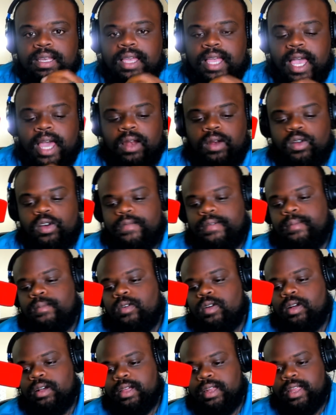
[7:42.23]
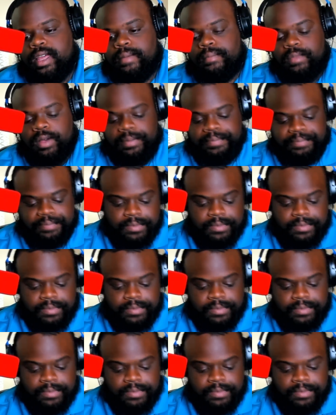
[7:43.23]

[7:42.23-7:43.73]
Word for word: I don't know if I'm wrong in that, but